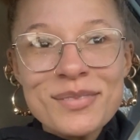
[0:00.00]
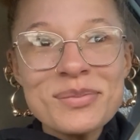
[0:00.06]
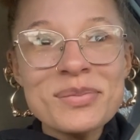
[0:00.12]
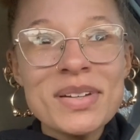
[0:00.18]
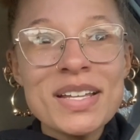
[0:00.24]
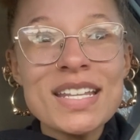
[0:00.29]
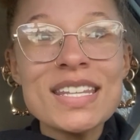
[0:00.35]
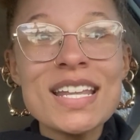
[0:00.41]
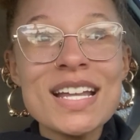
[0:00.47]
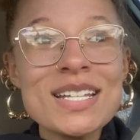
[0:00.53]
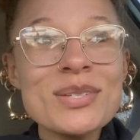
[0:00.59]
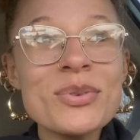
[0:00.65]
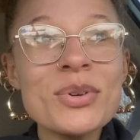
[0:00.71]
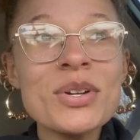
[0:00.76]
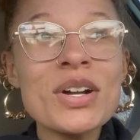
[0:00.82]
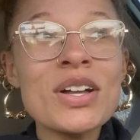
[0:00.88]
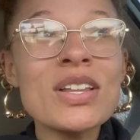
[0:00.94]
but that's
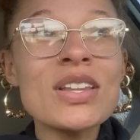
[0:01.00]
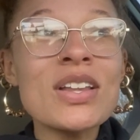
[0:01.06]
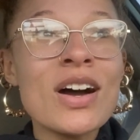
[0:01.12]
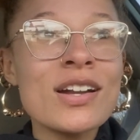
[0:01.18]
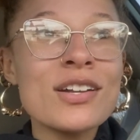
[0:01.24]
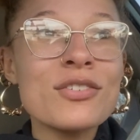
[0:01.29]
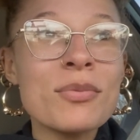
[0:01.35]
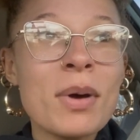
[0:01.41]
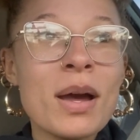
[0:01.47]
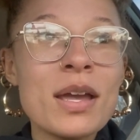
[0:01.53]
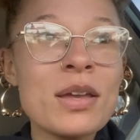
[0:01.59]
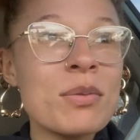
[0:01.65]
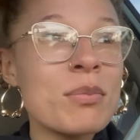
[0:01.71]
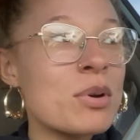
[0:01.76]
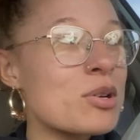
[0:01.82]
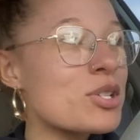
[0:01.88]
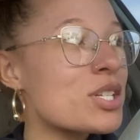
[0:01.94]
where a lot of my
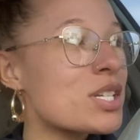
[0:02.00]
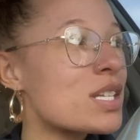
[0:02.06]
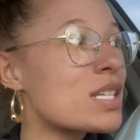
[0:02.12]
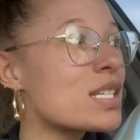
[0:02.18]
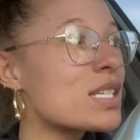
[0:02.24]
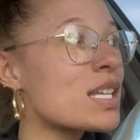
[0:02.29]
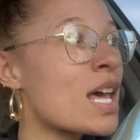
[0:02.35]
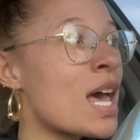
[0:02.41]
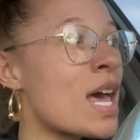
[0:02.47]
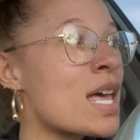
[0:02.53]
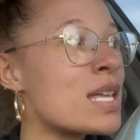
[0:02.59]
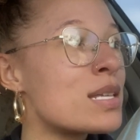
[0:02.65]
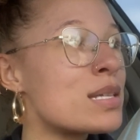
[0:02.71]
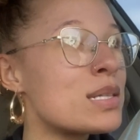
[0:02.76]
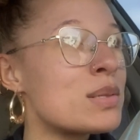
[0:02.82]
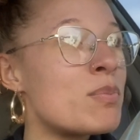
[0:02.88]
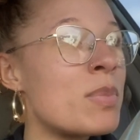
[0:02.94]
emotions
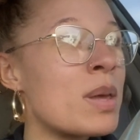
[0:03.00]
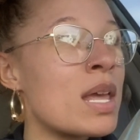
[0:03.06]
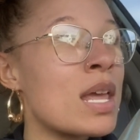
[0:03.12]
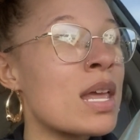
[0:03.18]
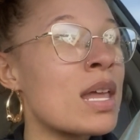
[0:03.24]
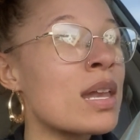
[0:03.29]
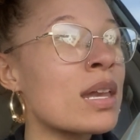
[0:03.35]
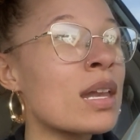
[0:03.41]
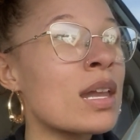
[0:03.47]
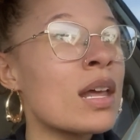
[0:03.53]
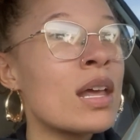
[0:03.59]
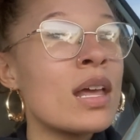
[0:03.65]
has been